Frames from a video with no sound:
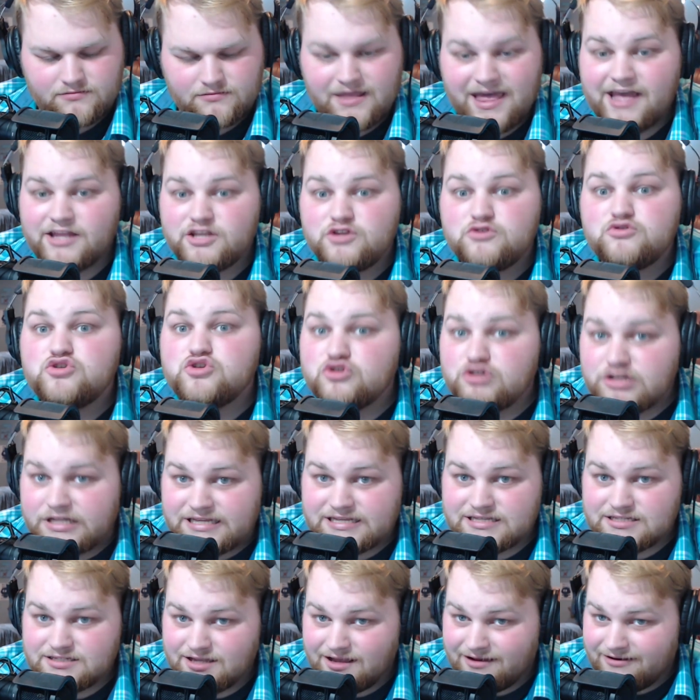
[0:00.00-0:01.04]
And you
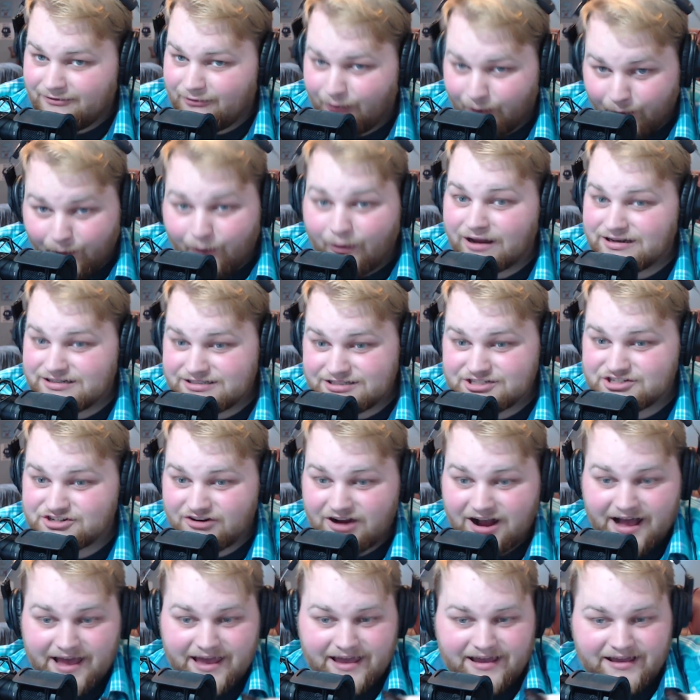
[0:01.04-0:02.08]
shouldn't want to
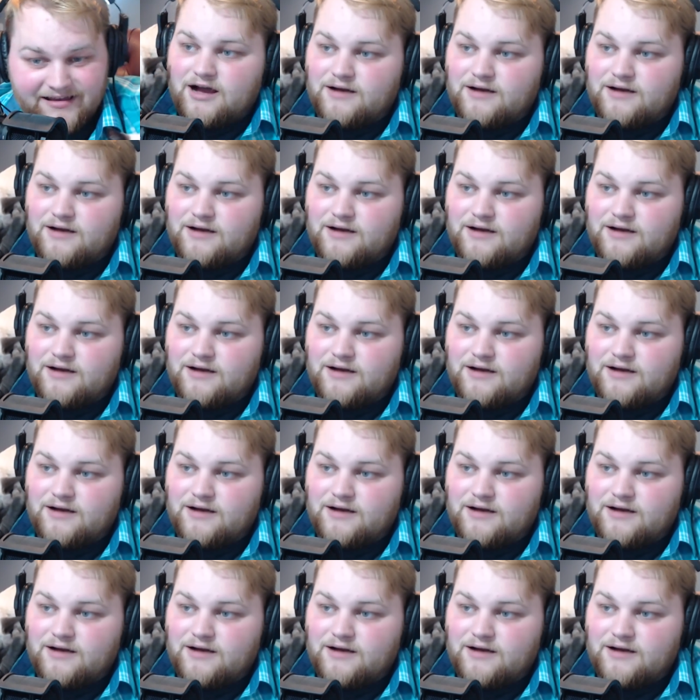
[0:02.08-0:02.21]
try.